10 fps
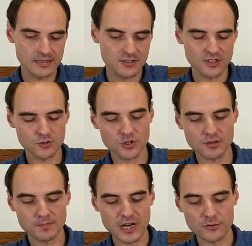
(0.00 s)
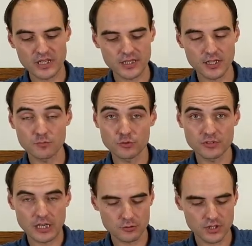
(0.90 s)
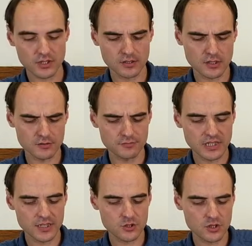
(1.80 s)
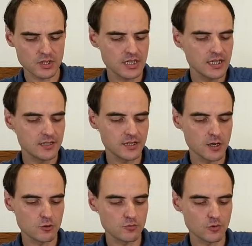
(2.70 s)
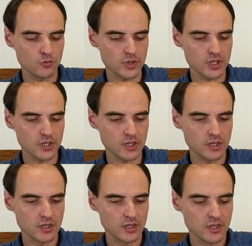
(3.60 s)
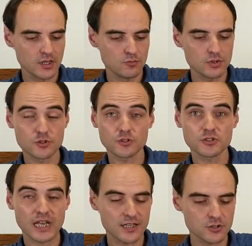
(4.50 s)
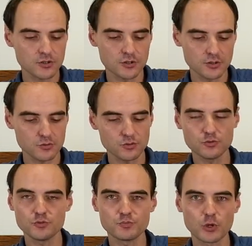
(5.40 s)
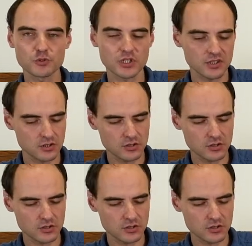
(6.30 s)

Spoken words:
since she married and moved out in another village, now we just ask her to process.